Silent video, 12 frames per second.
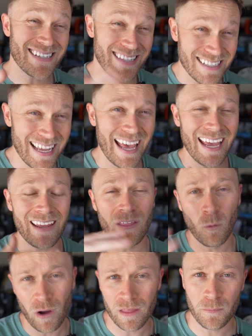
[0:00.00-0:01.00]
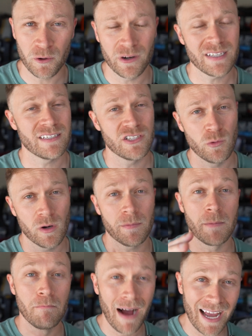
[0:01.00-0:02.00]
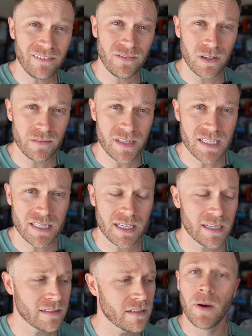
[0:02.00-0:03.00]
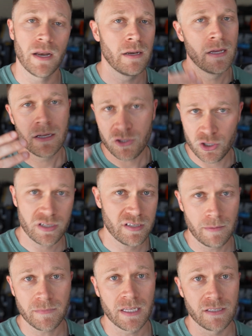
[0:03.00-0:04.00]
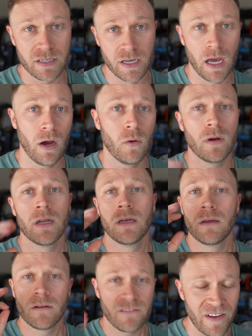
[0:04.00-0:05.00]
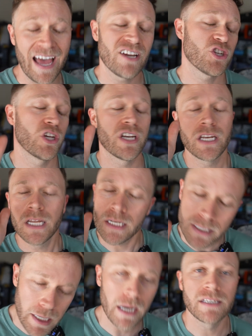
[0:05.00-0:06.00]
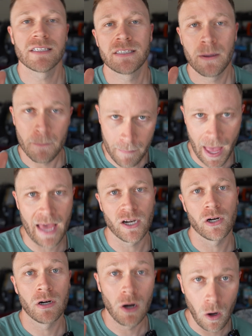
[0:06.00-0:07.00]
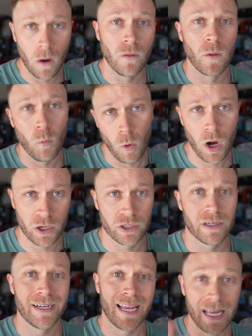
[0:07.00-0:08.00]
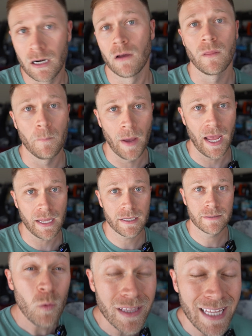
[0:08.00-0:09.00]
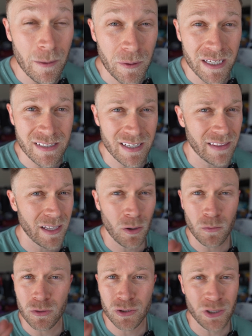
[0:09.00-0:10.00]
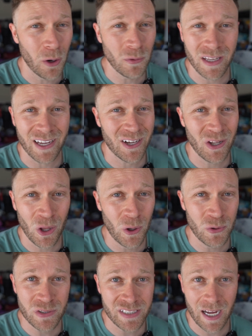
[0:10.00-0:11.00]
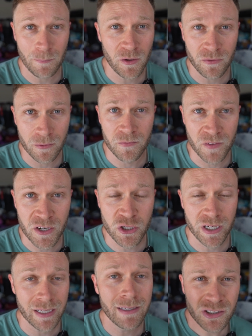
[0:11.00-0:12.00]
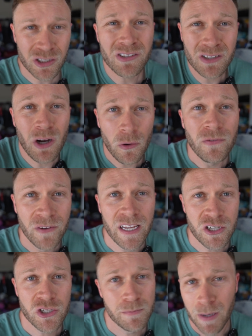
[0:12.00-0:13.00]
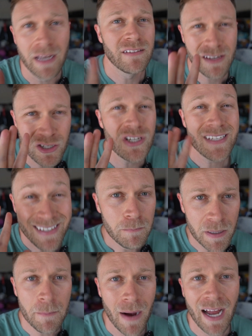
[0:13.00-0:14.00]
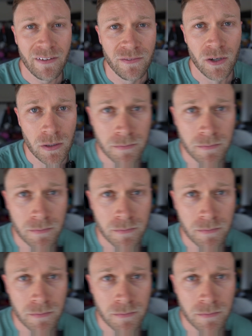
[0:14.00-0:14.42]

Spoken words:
as the day and the weather progresses, you wanna be mindful of these things, but just something to note, fashion does matter on the water and on the bank. With that being said though, don't let clothes stop you from fishing. Just go fish, but just be mindful.